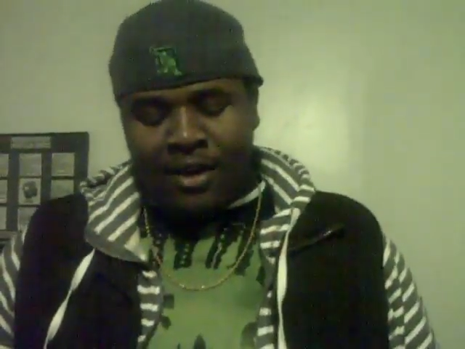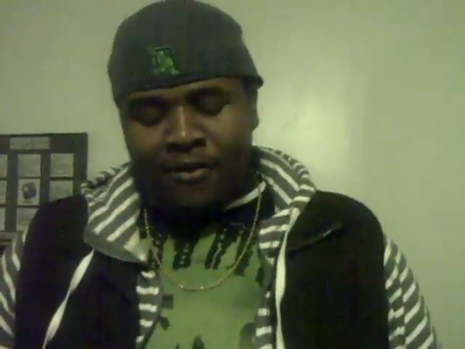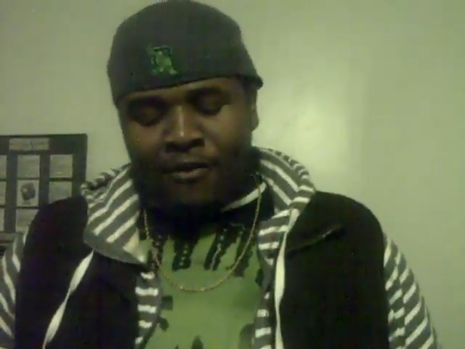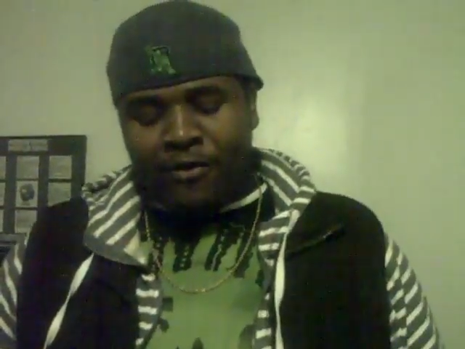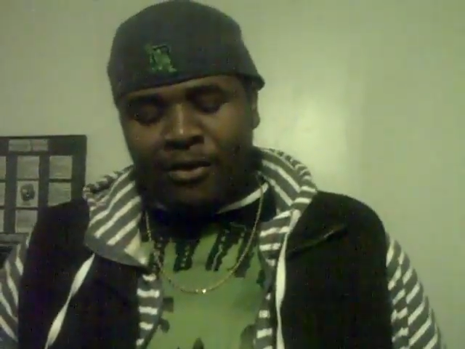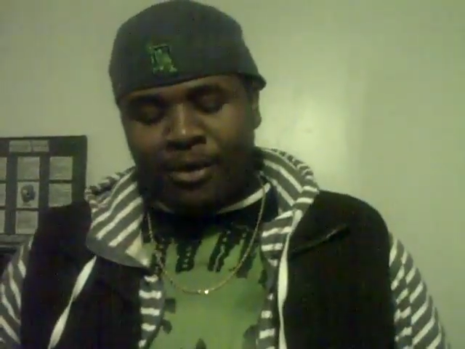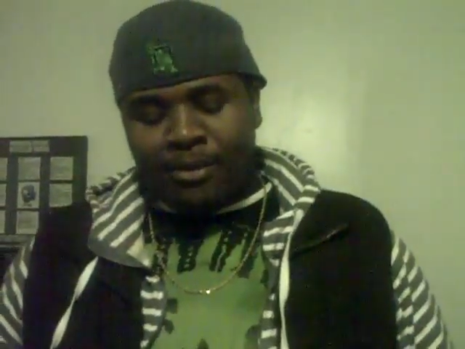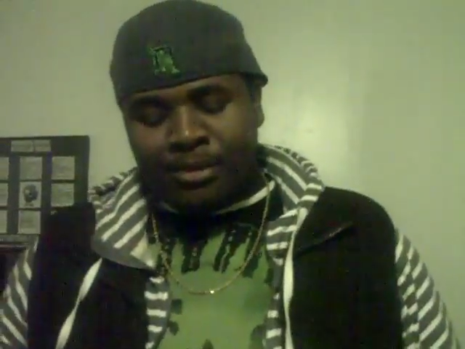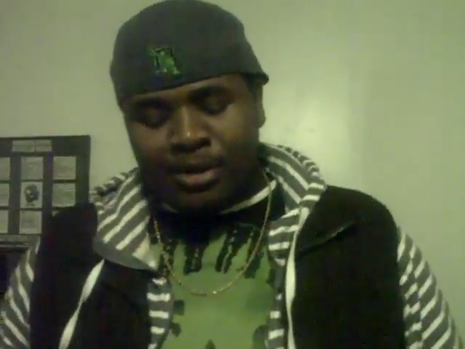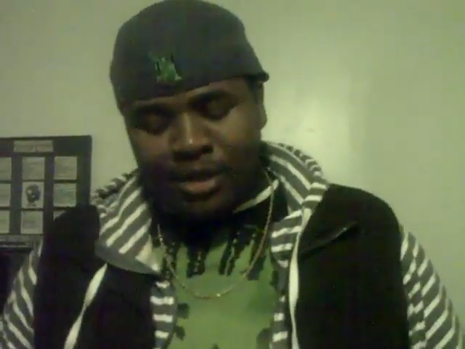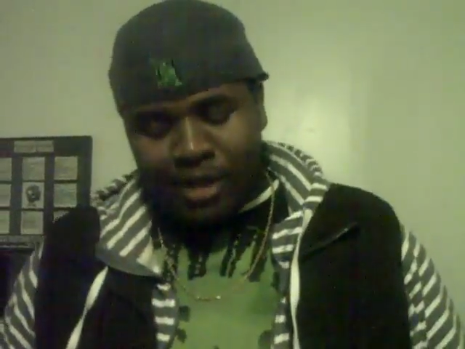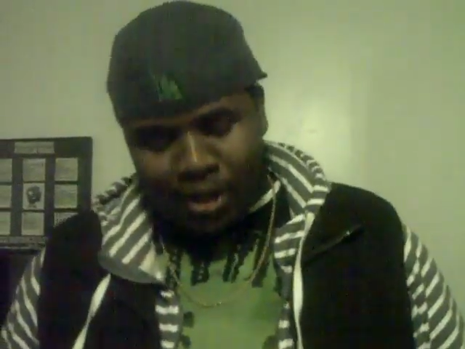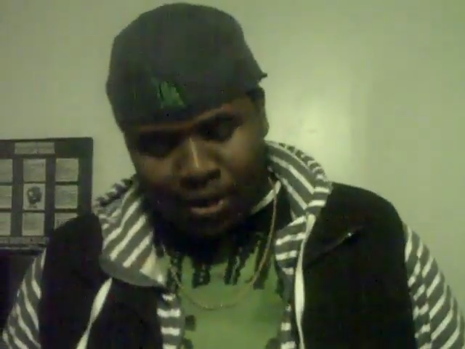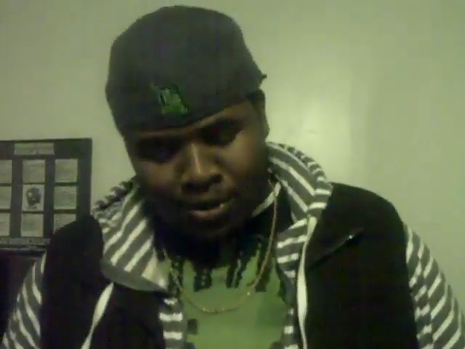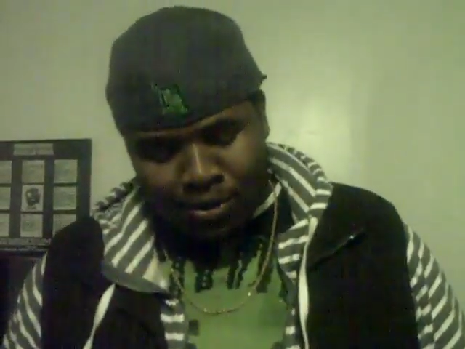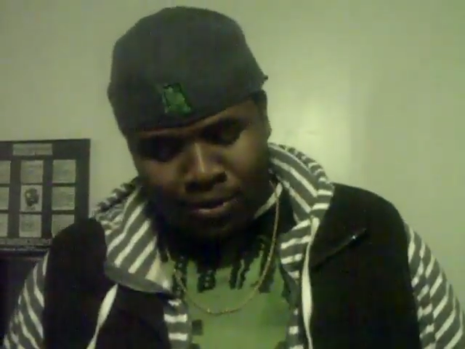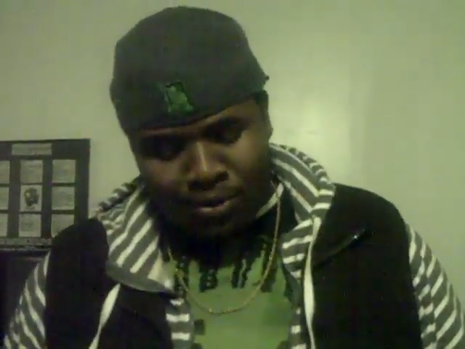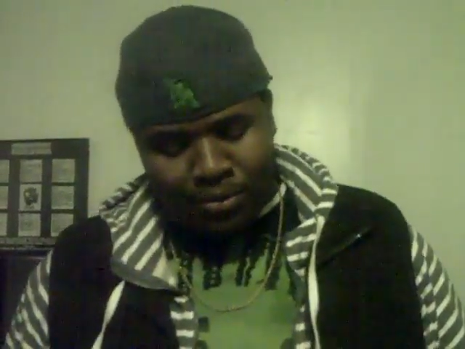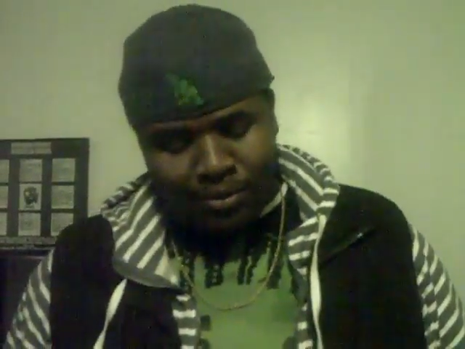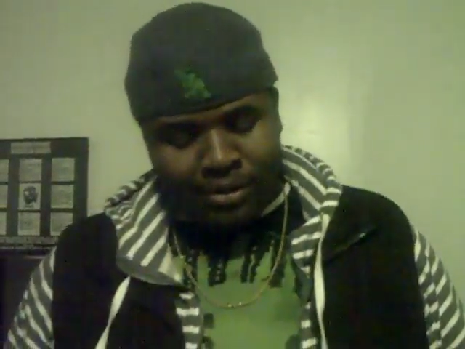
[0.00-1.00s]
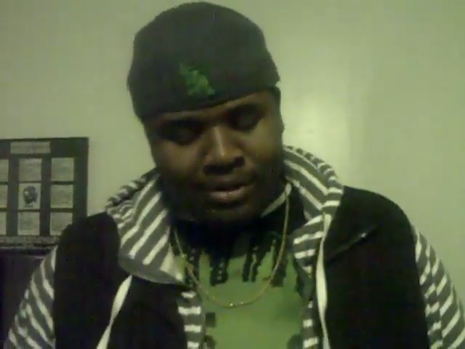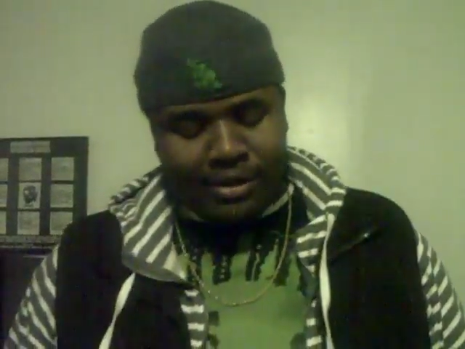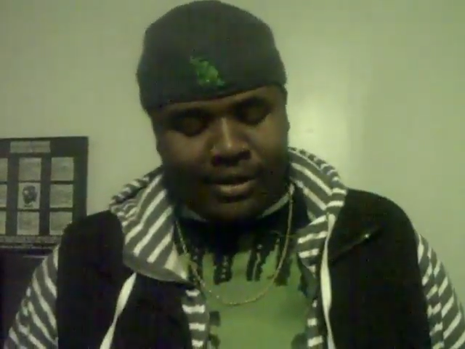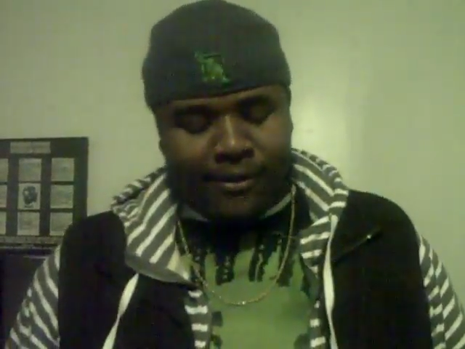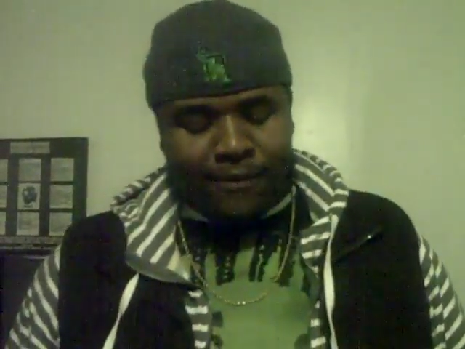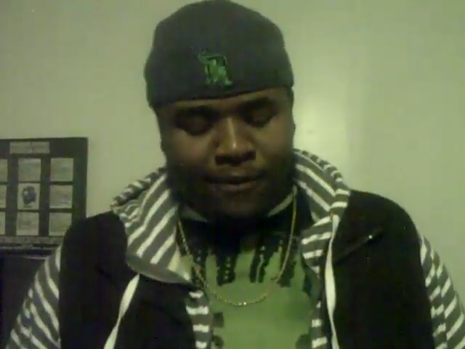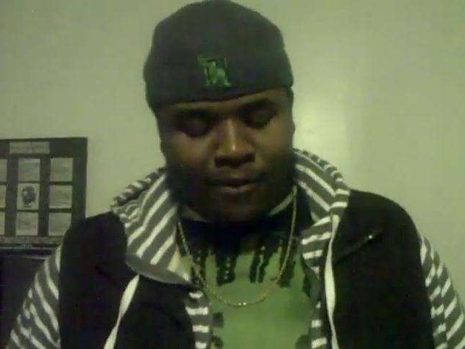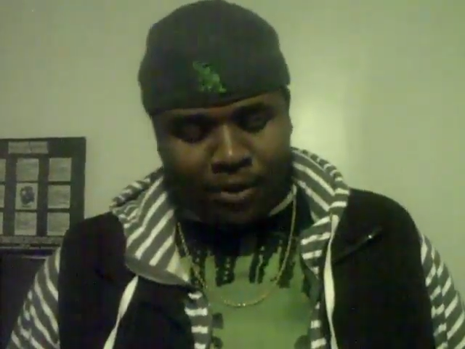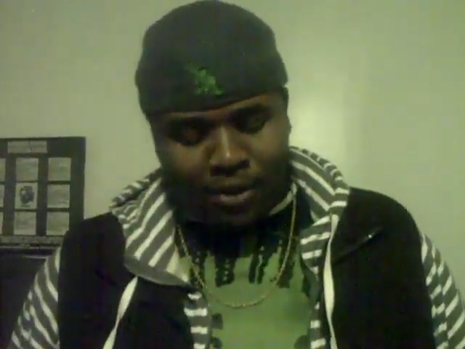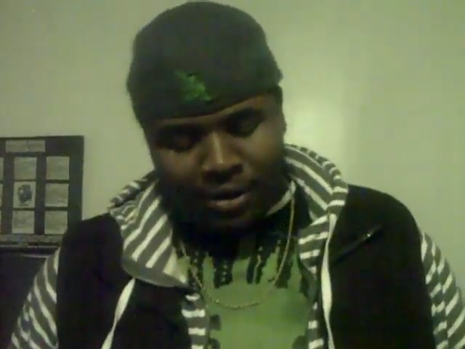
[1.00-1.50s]
from 2
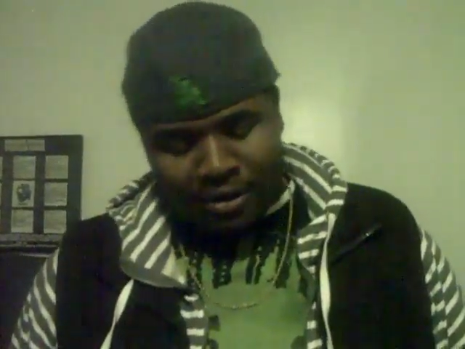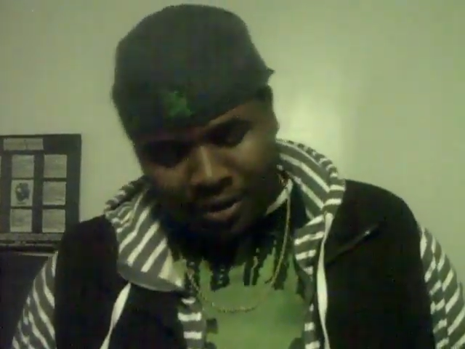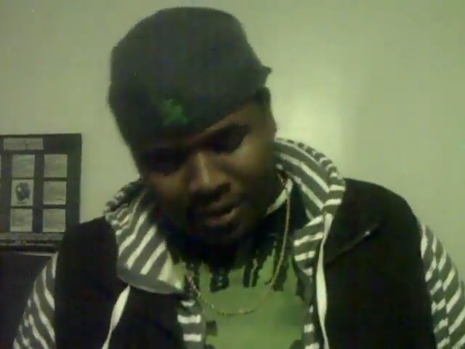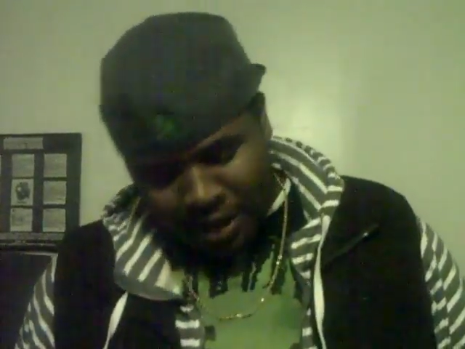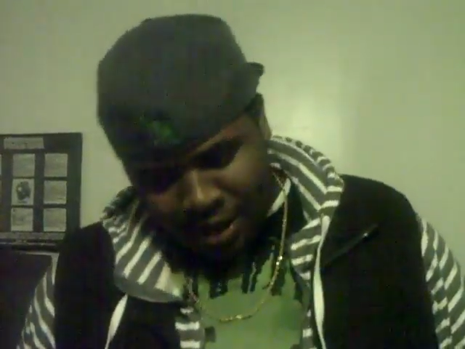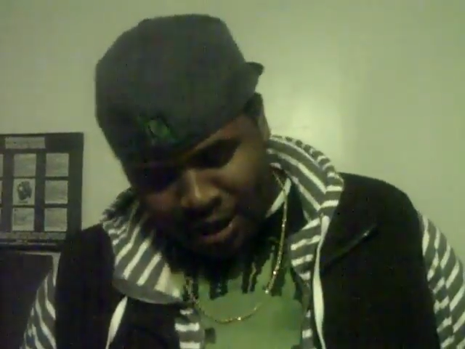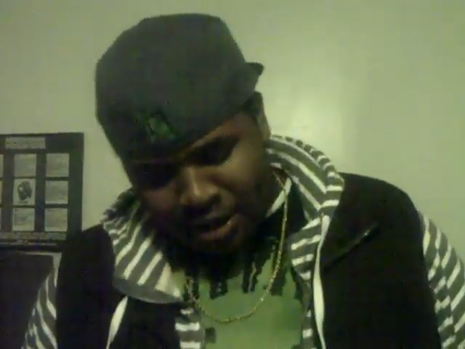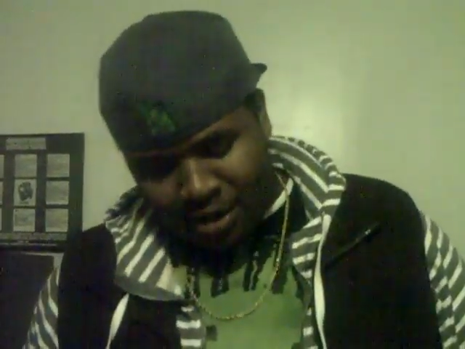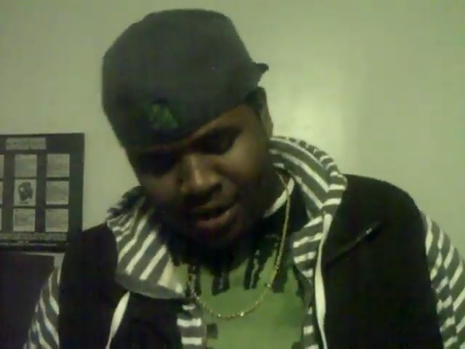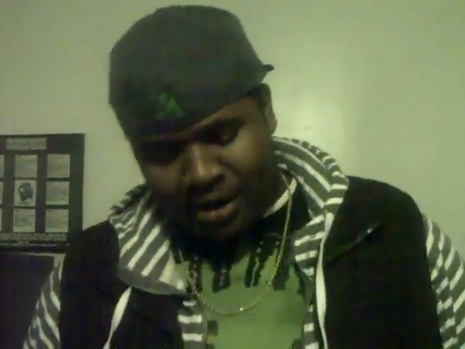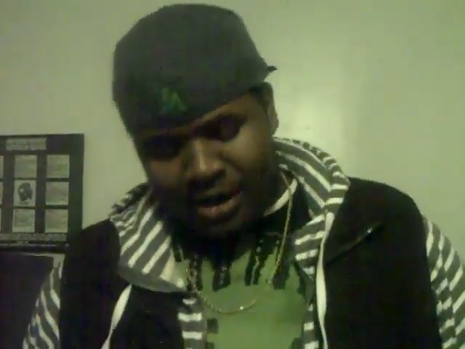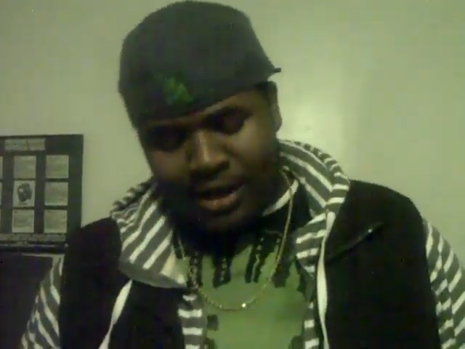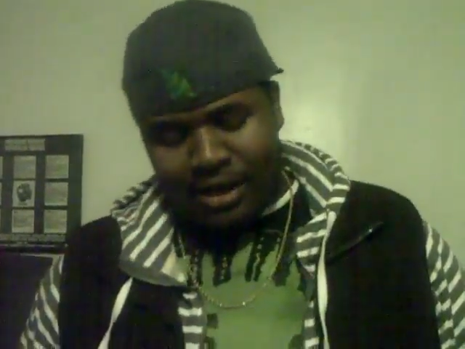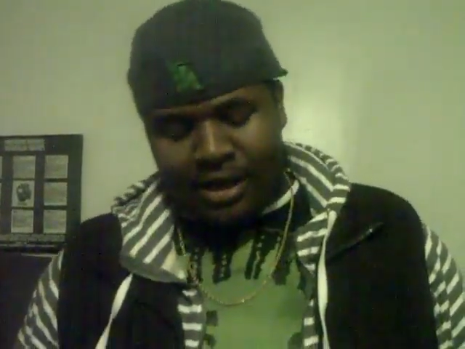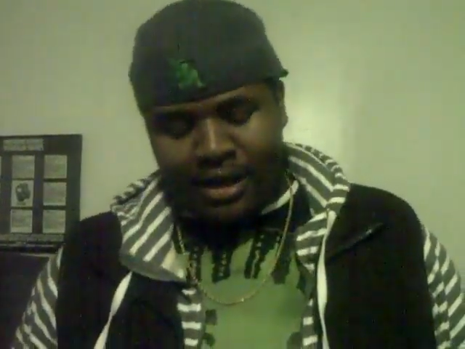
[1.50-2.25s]
to 4.30.